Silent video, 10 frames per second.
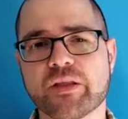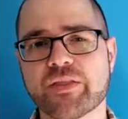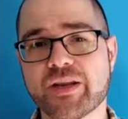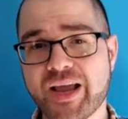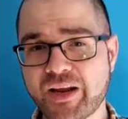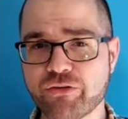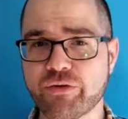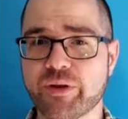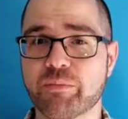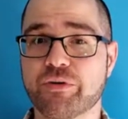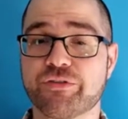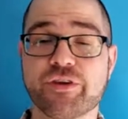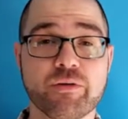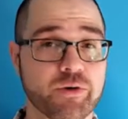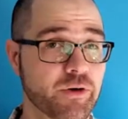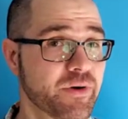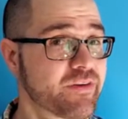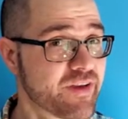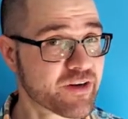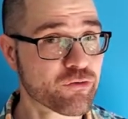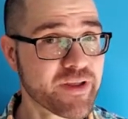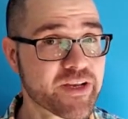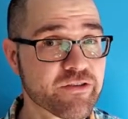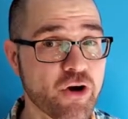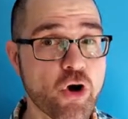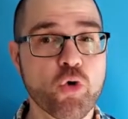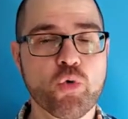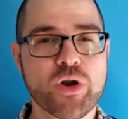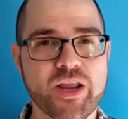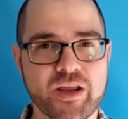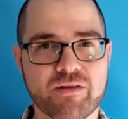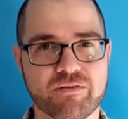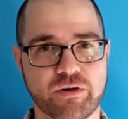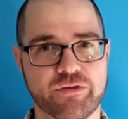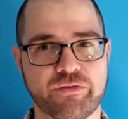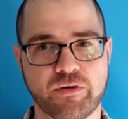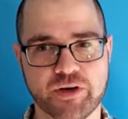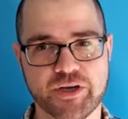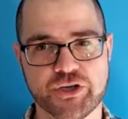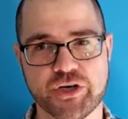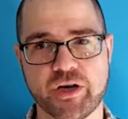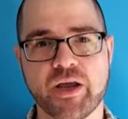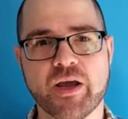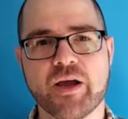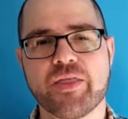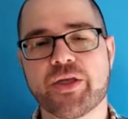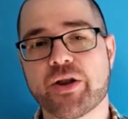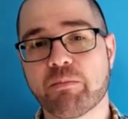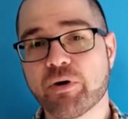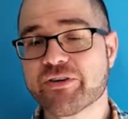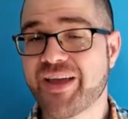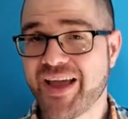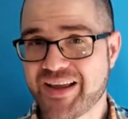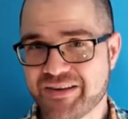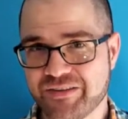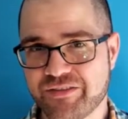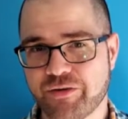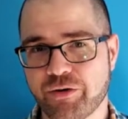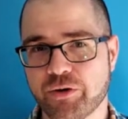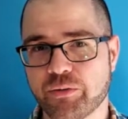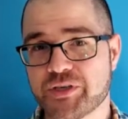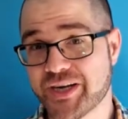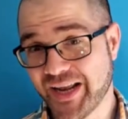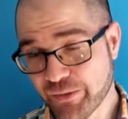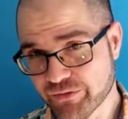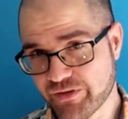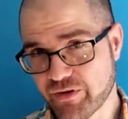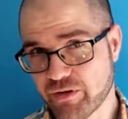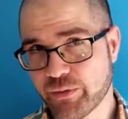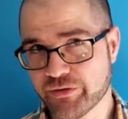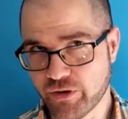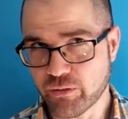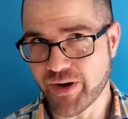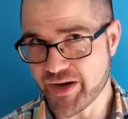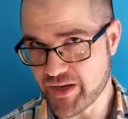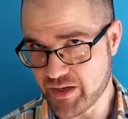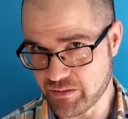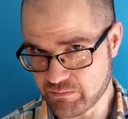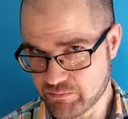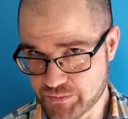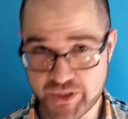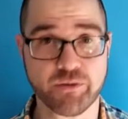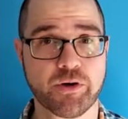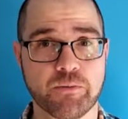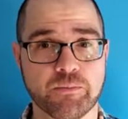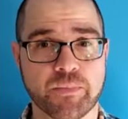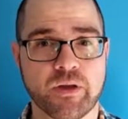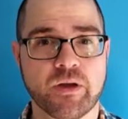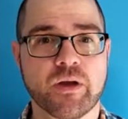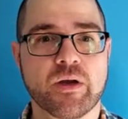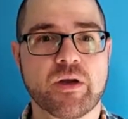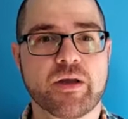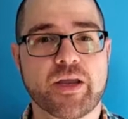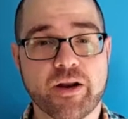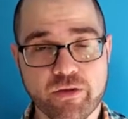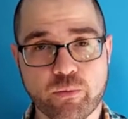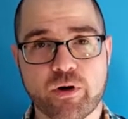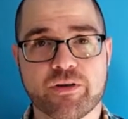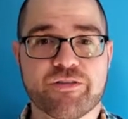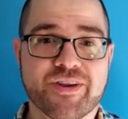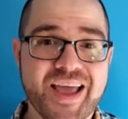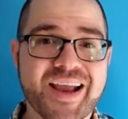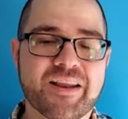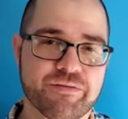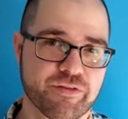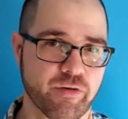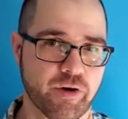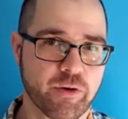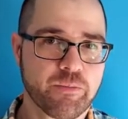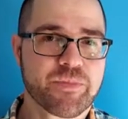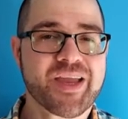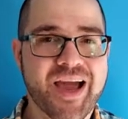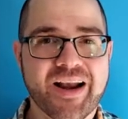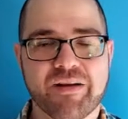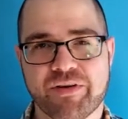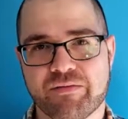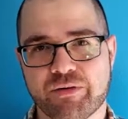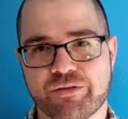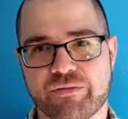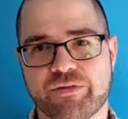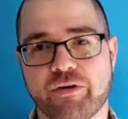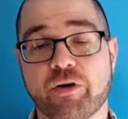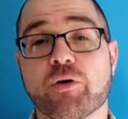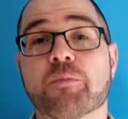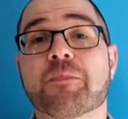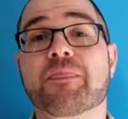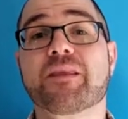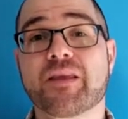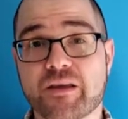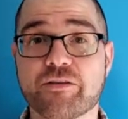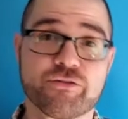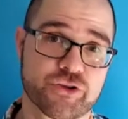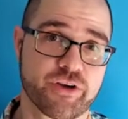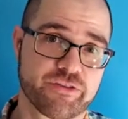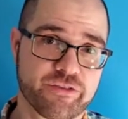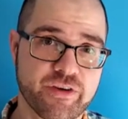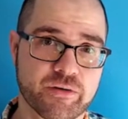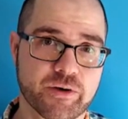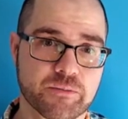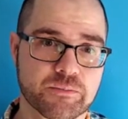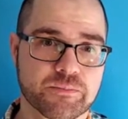The natural number 0 is actually its own inverse for addition. The number to add to 0 to get out 0 is already 0. In other words, negative 0, the additive inverse of 0, is just 0.